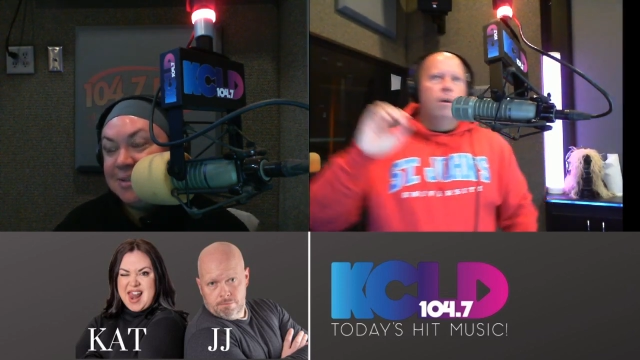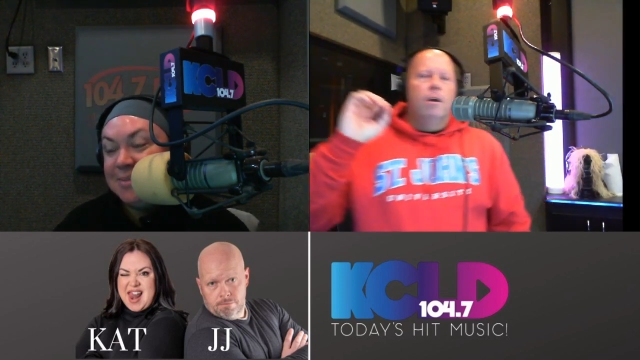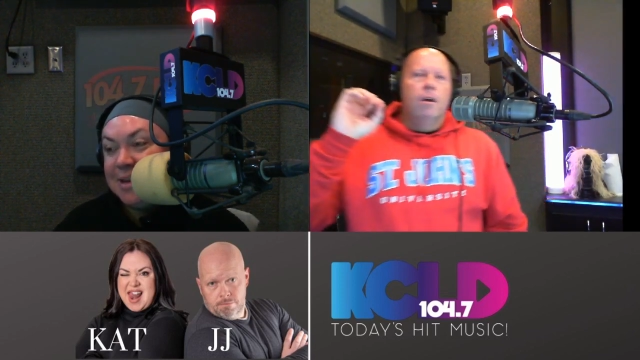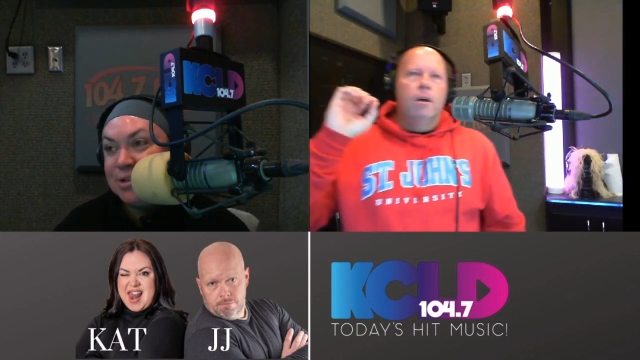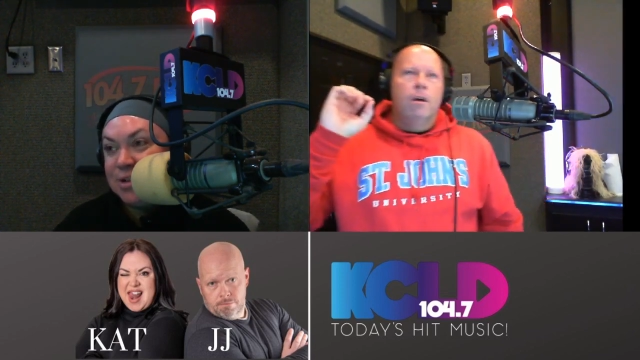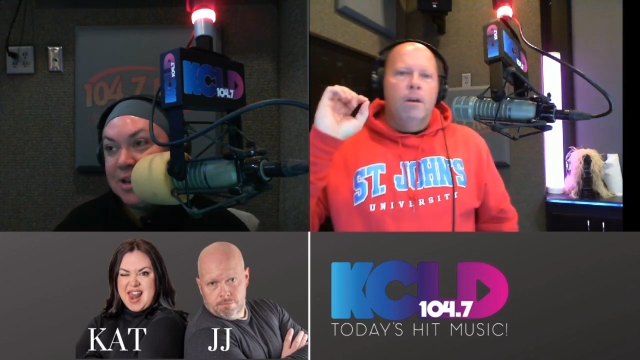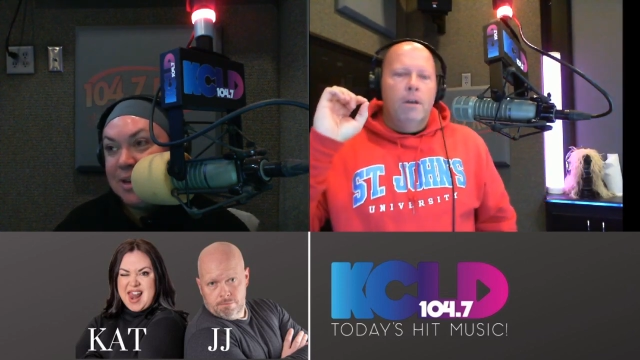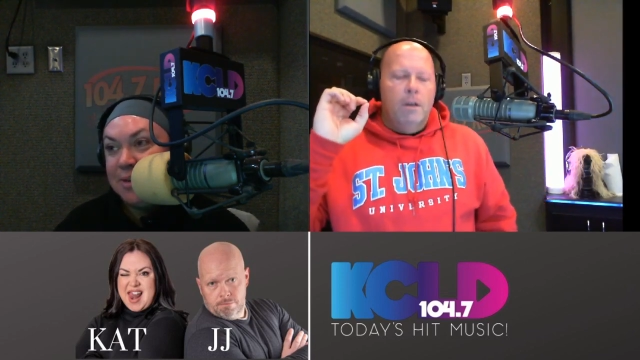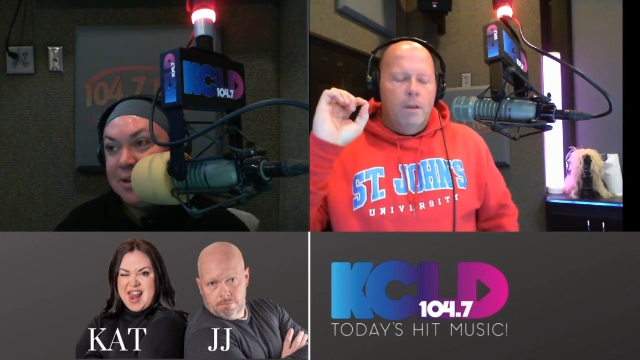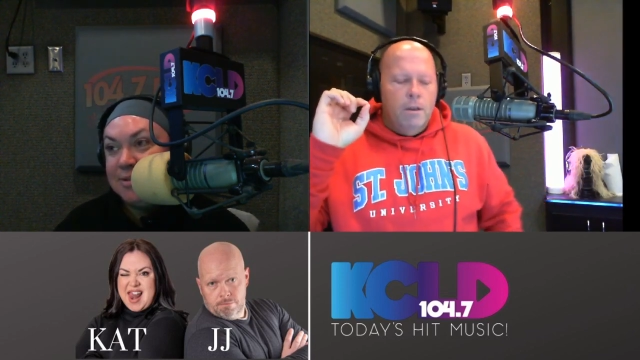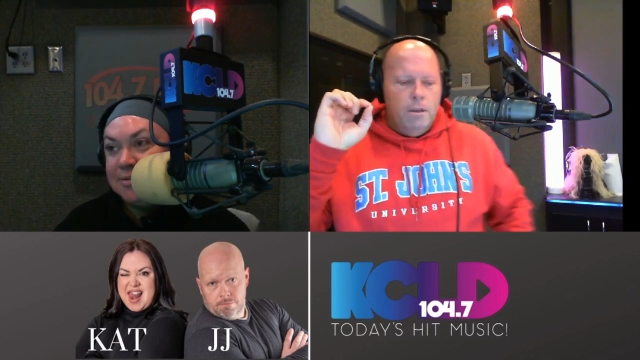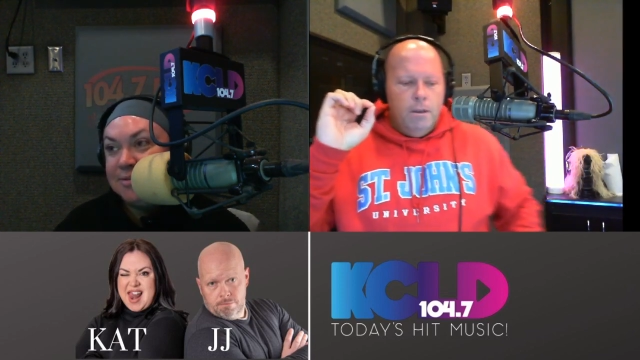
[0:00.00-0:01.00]
Speaker 1: to be a tricky
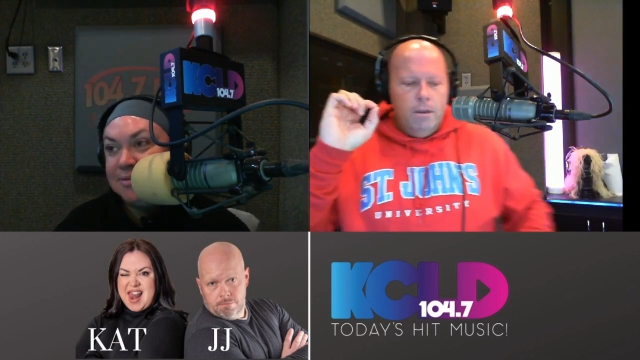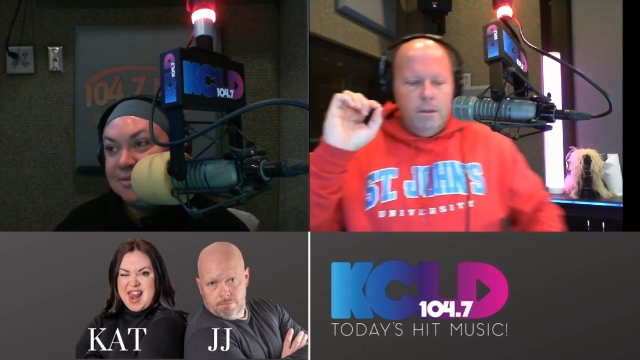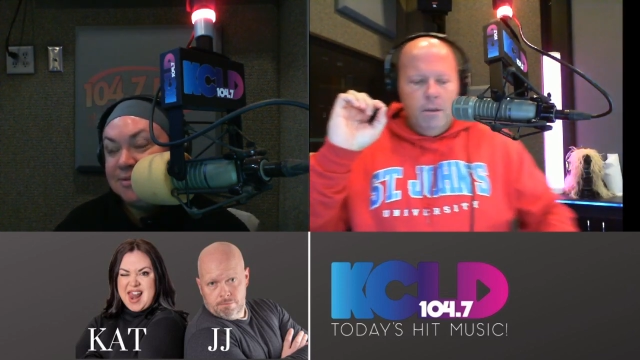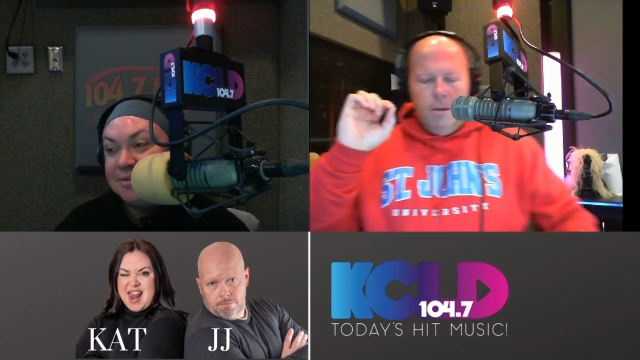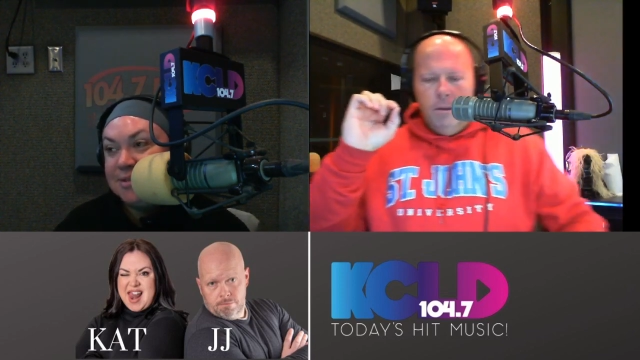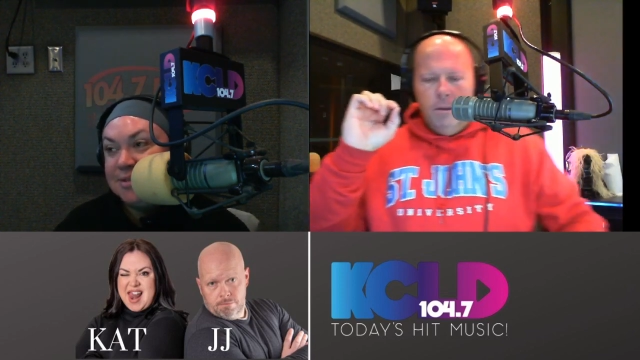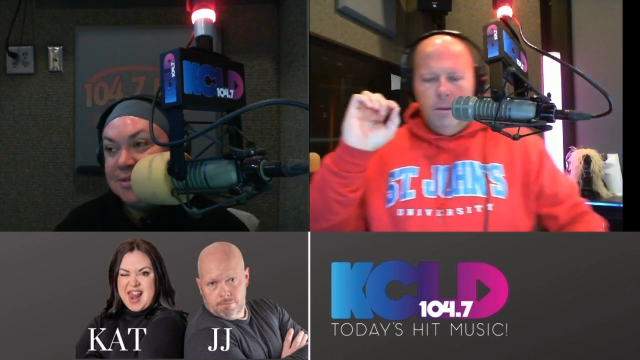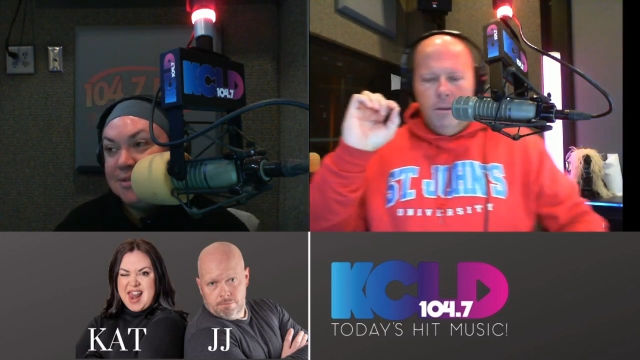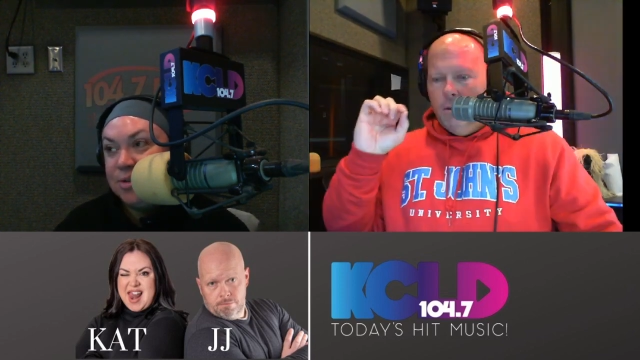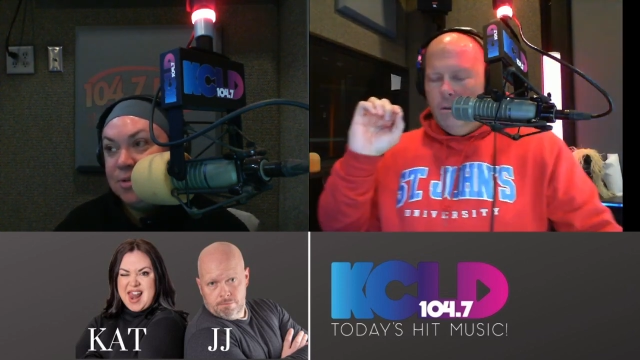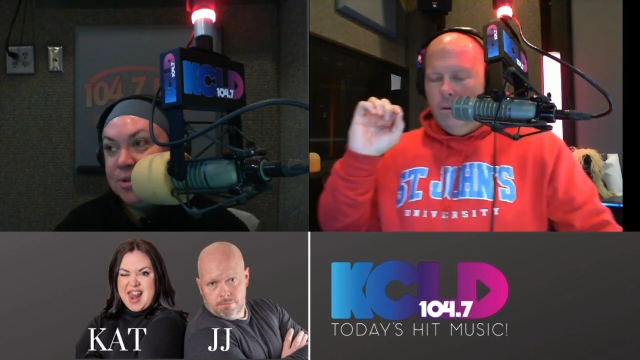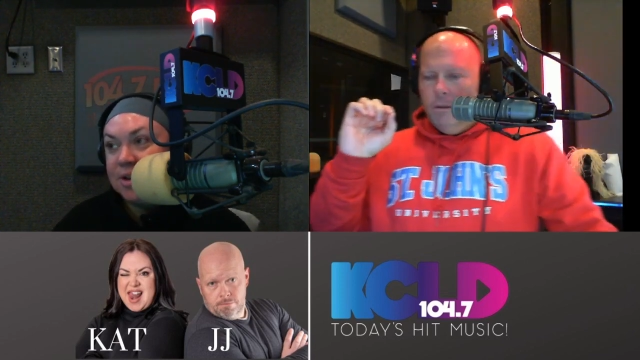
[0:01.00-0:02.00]
one.
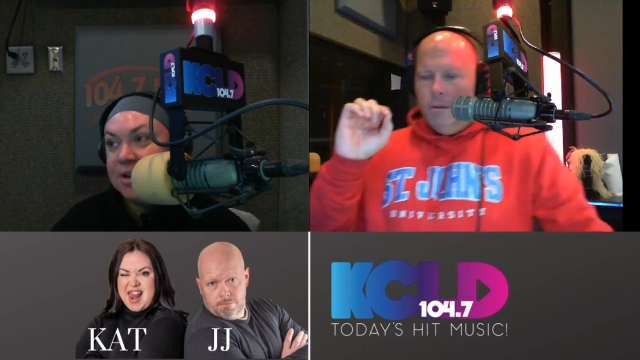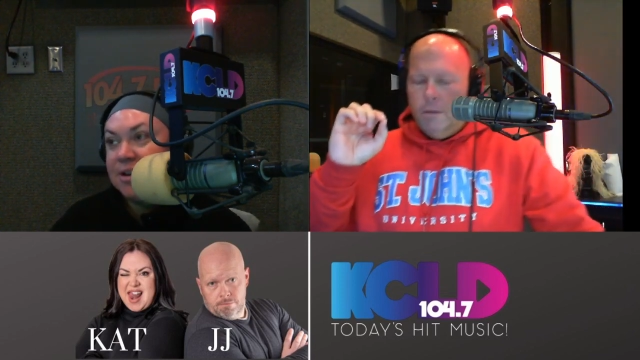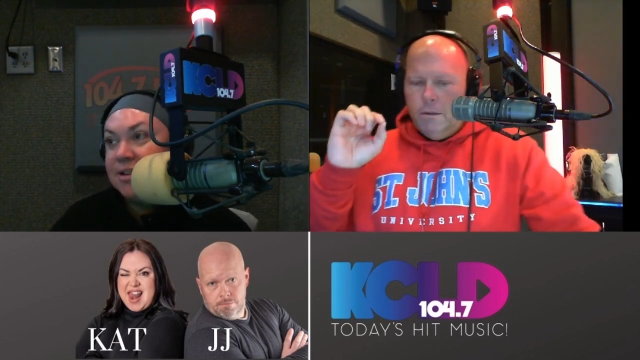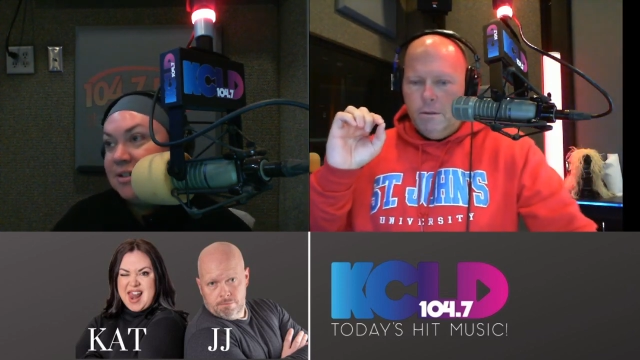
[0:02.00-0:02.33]
Quarter.